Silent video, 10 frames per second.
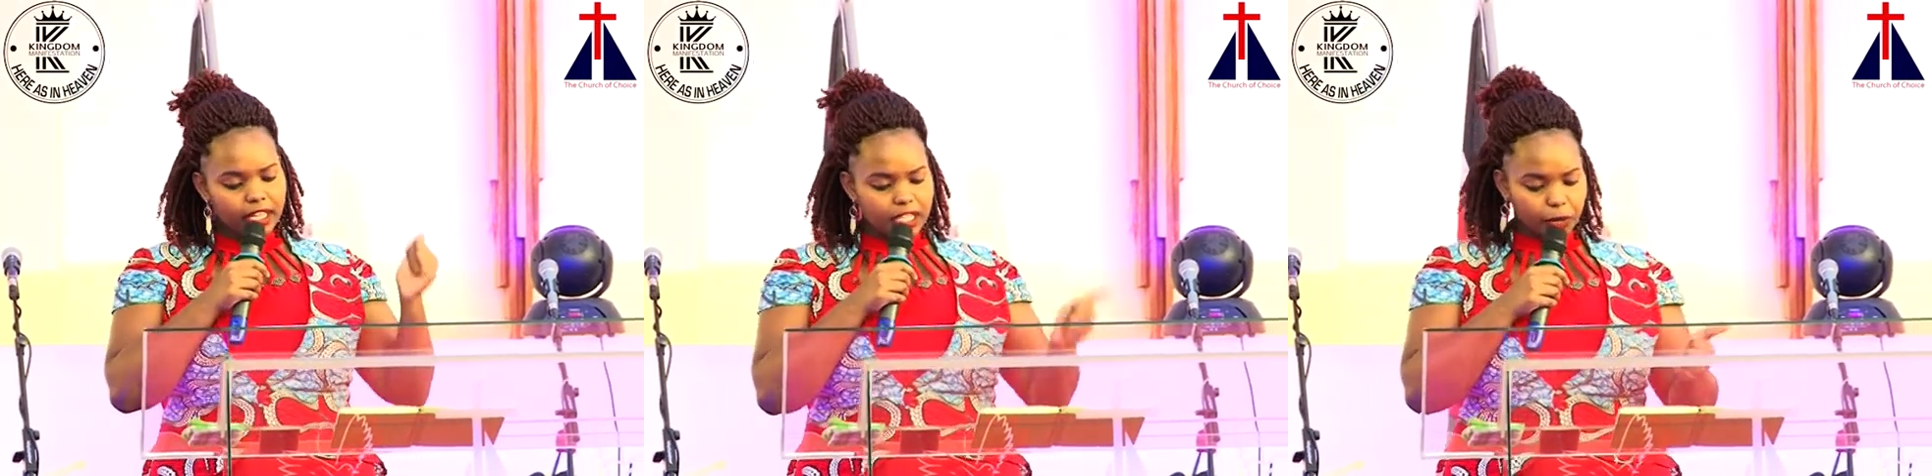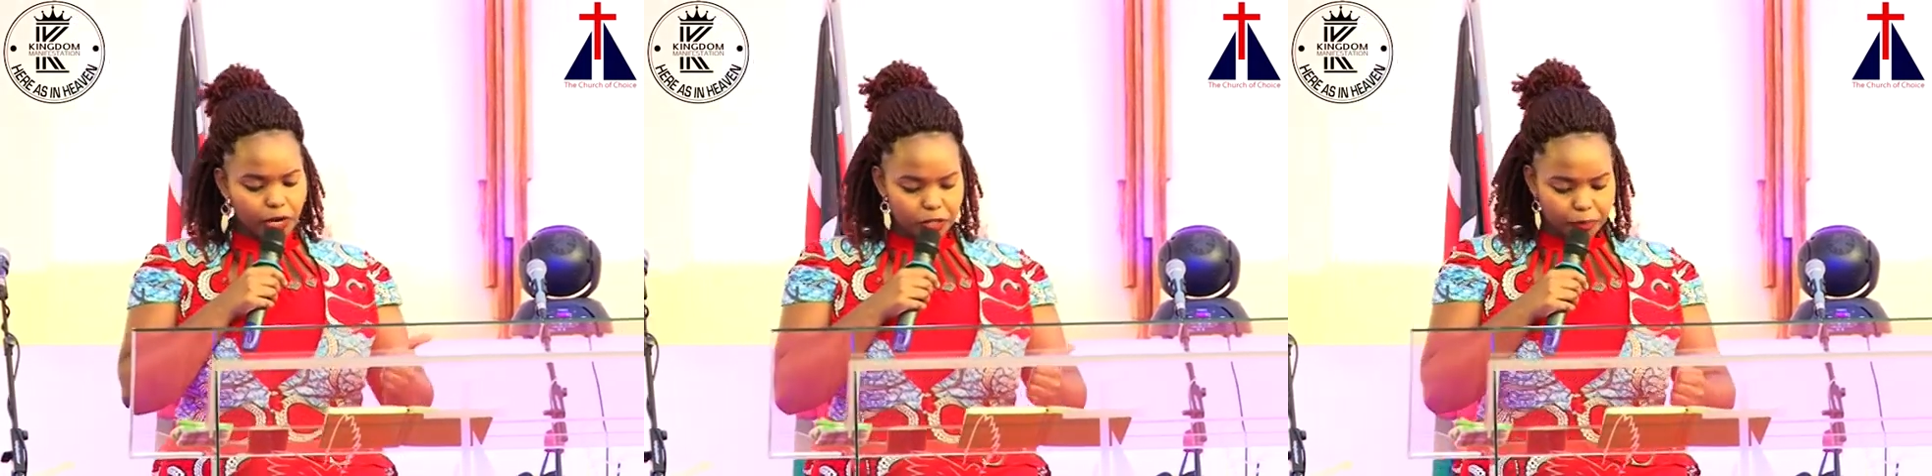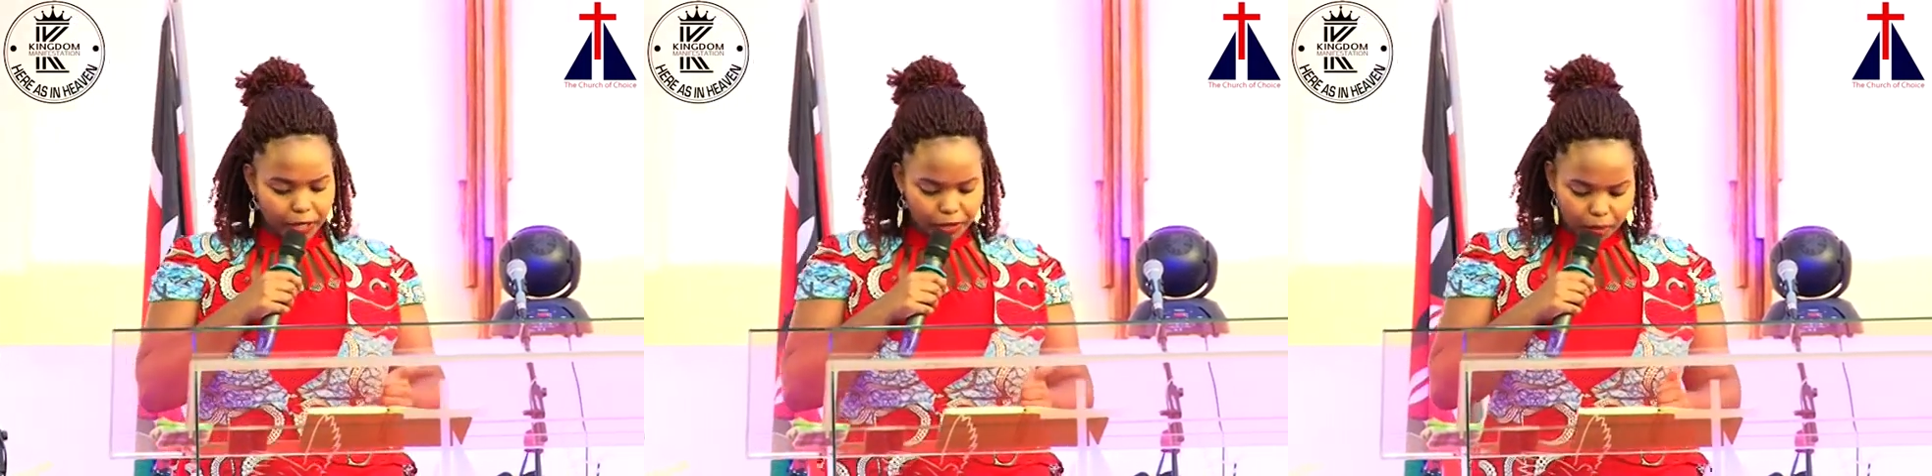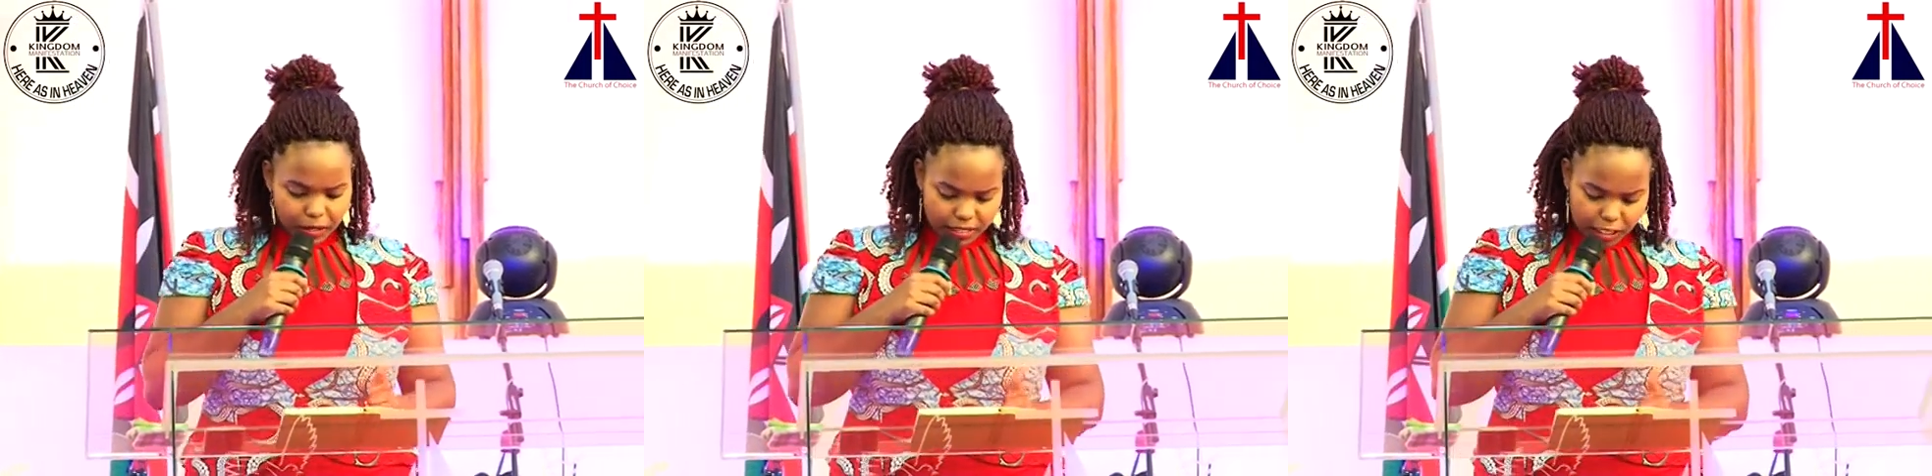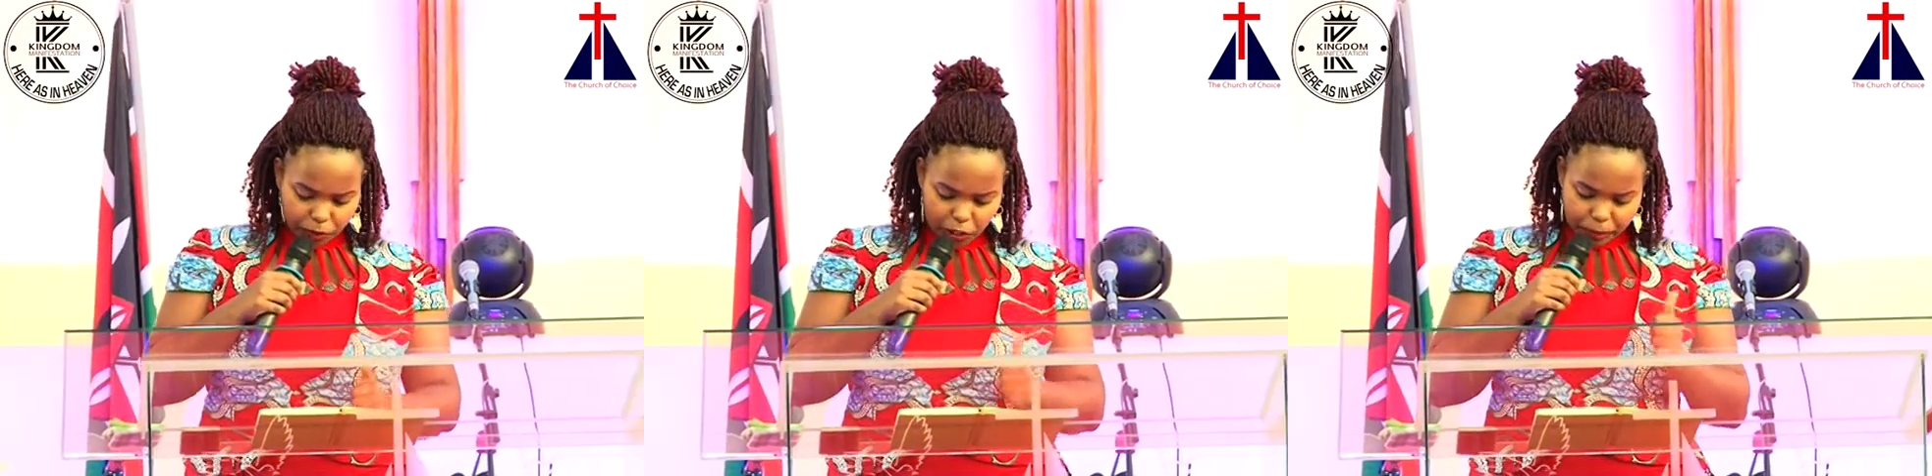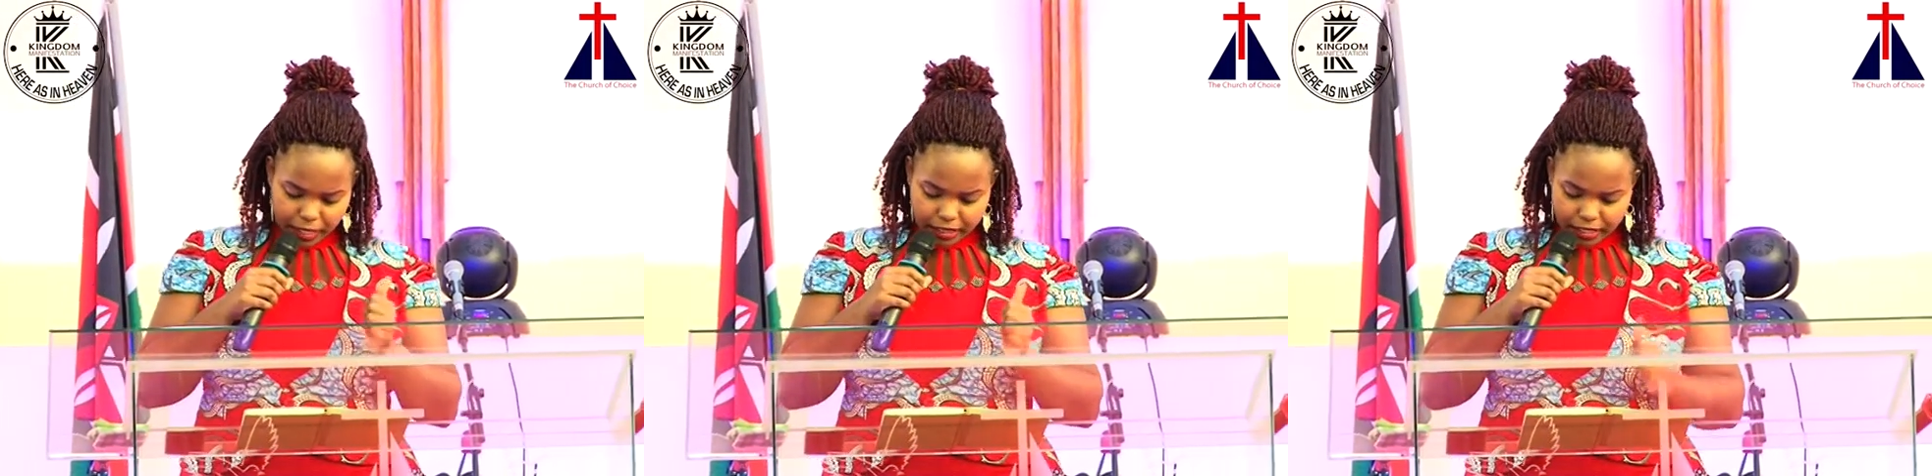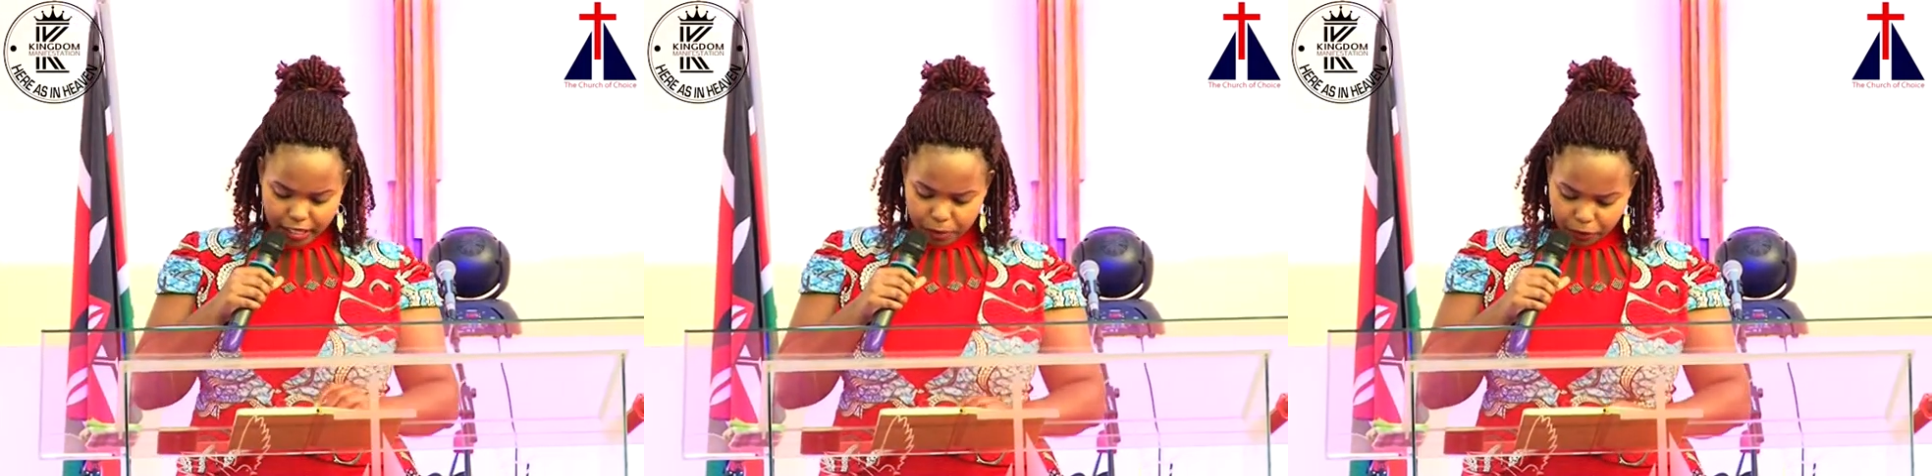He is going to make your business prosper in
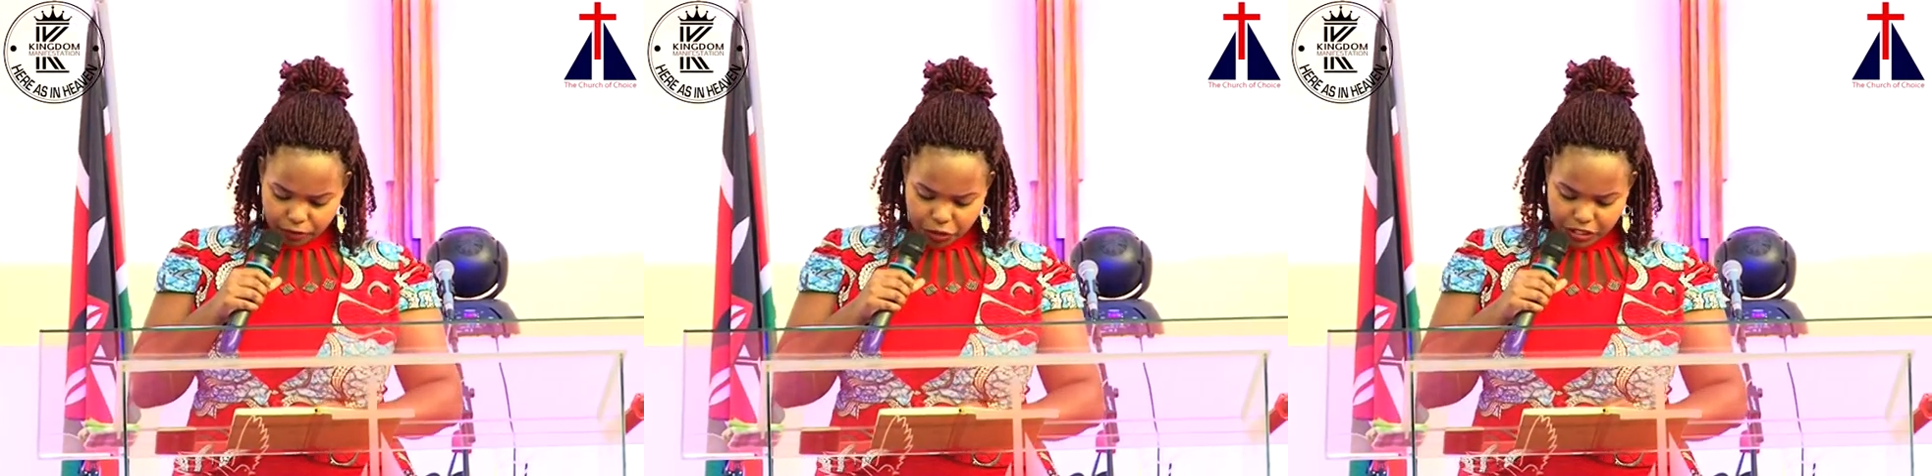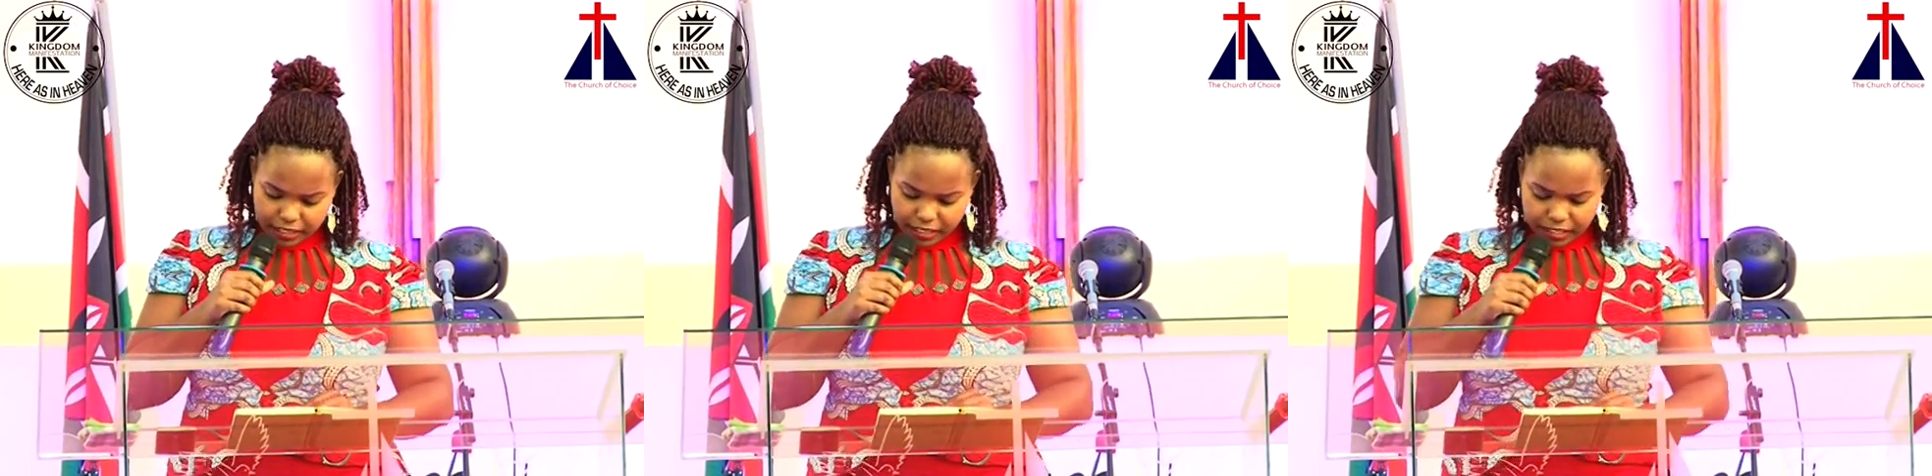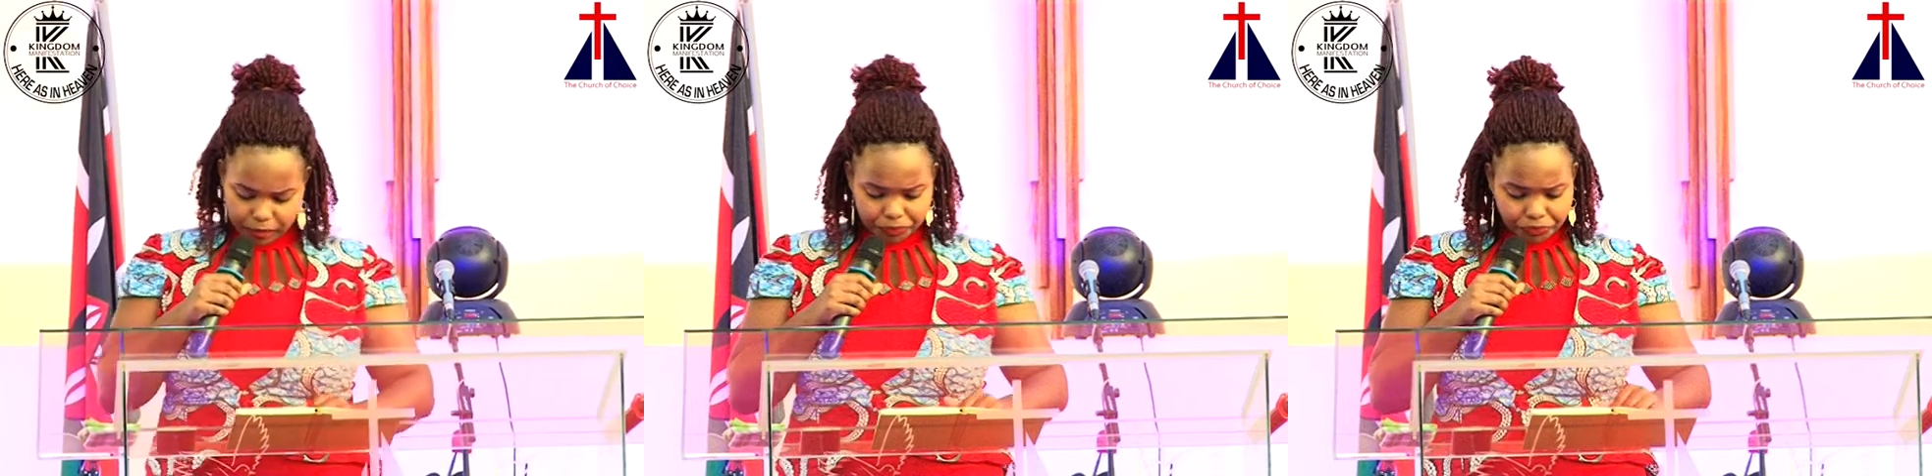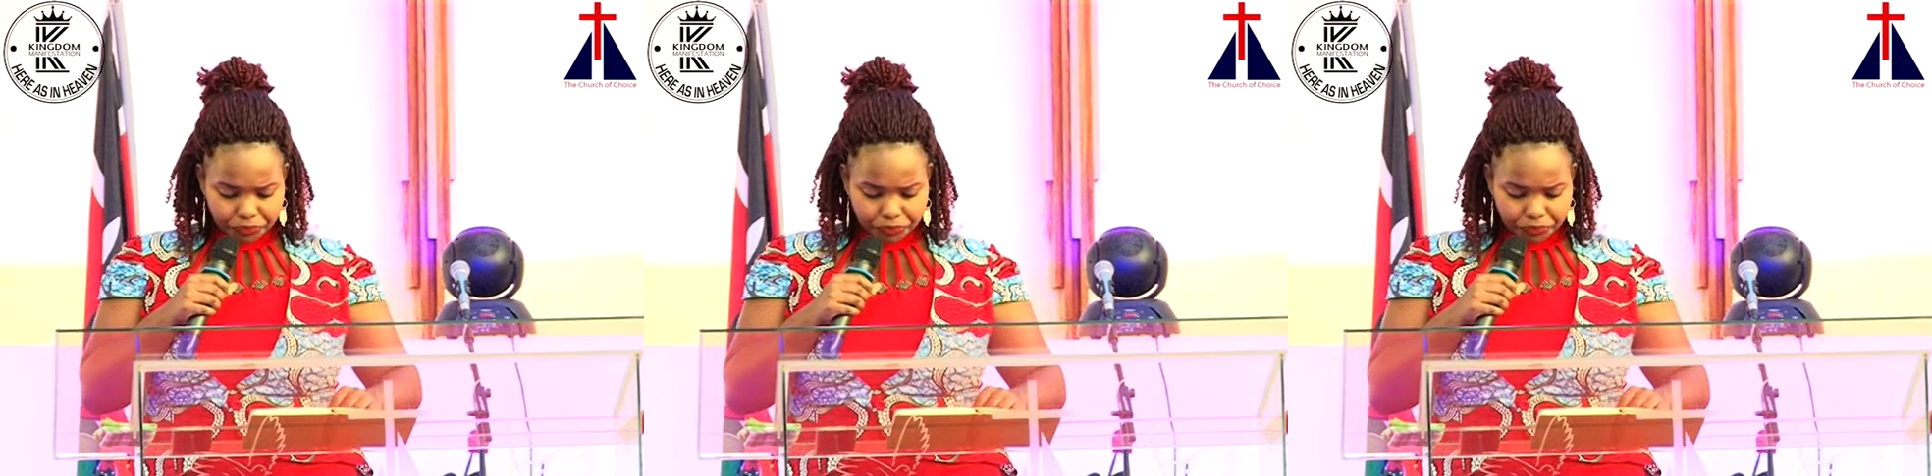the name of Jesus.